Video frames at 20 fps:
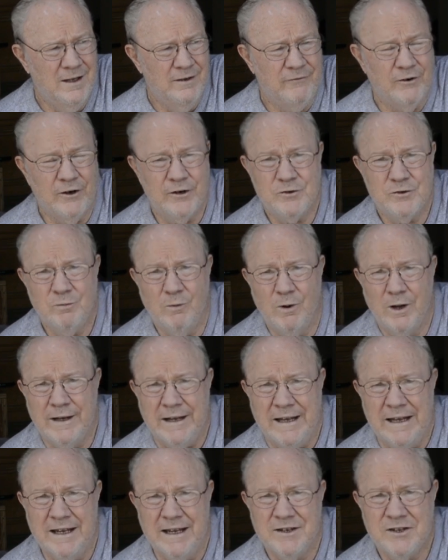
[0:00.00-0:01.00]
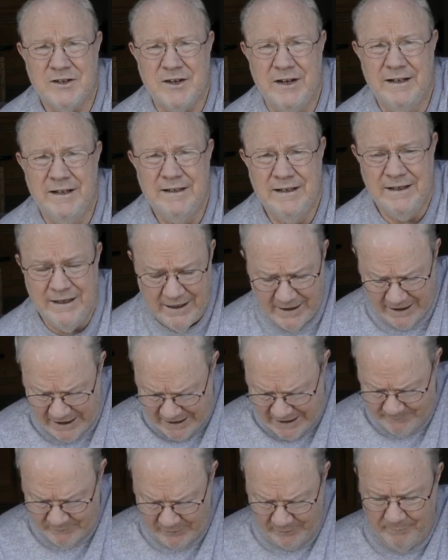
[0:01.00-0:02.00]
First one is
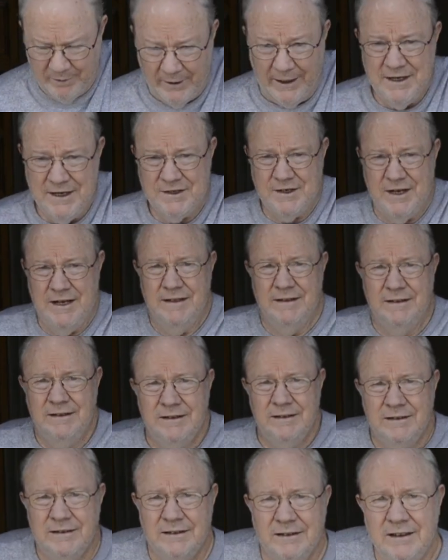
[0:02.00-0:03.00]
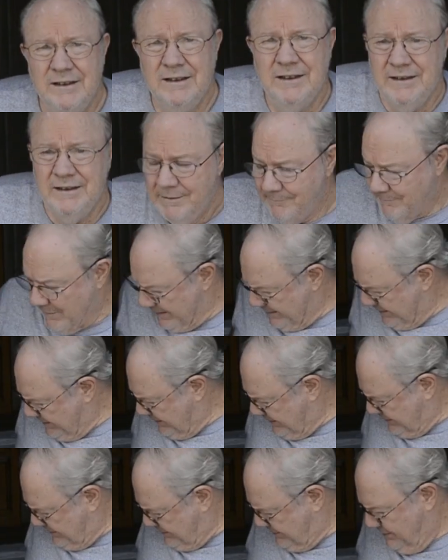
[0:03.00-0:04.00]
I'm replacing
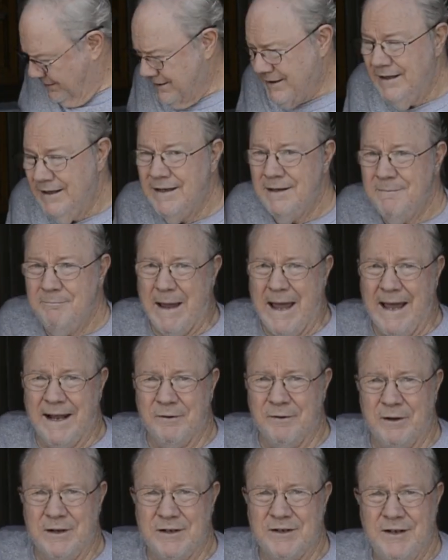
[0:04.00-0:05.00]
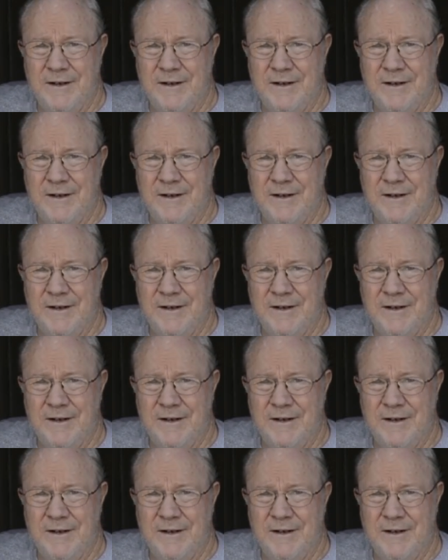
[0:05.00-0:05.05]
my batteries.